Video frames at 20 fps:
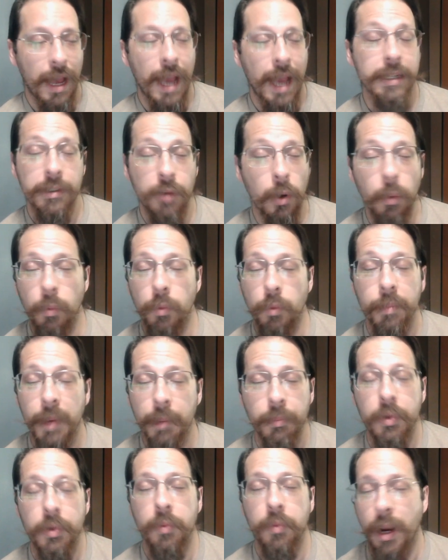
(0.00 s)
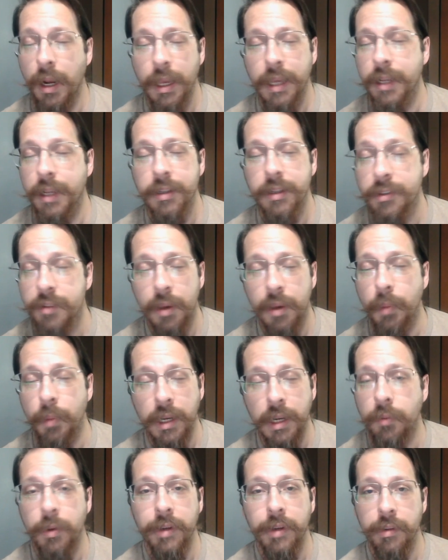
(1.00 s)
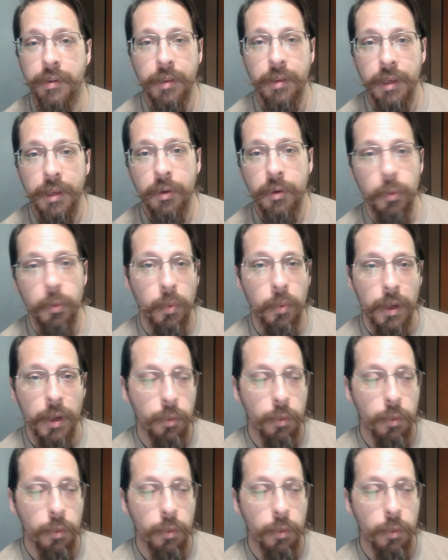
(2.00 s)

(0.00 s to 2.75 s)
I don't remember running into somebody recently who,